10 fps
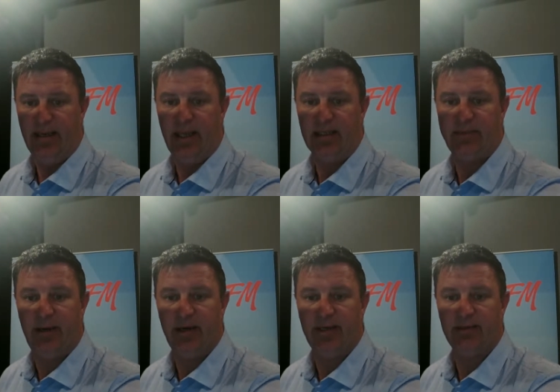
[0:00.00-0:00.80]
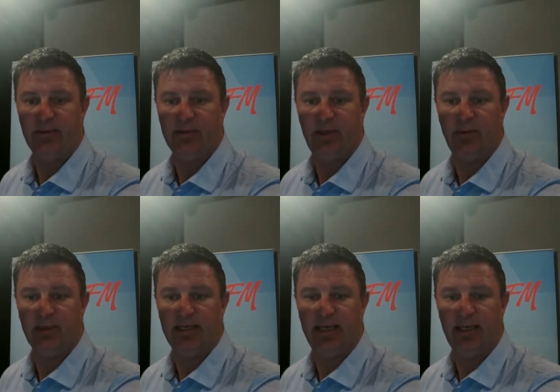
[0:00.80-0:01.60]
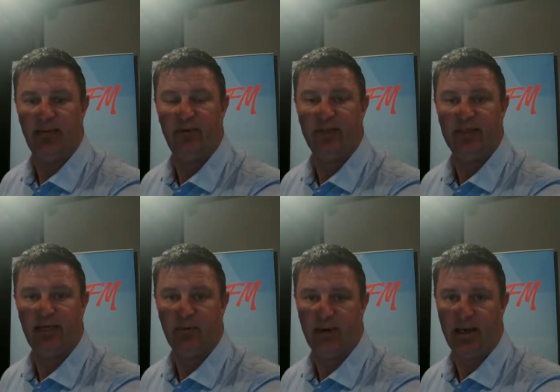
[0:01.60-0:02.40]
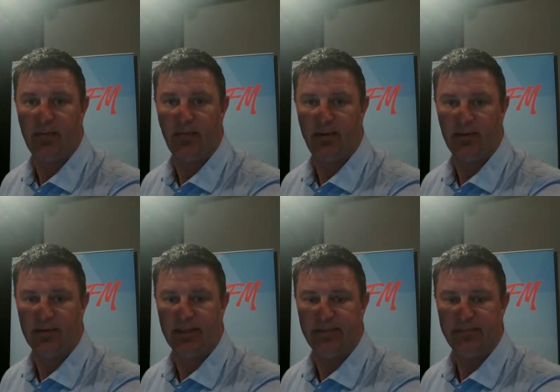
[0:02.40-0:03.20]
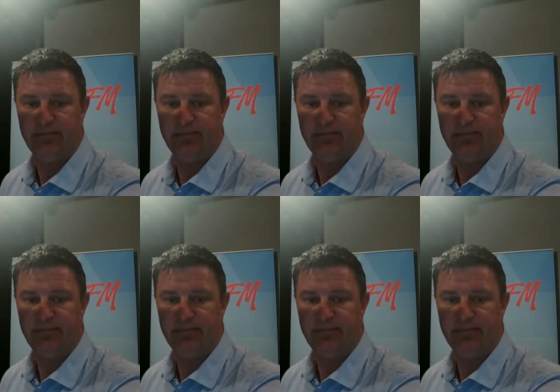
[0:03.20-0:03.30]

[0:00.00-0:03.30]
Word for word: Alex Beijen has also put his hand up for the South Wairarapa Mayoralty.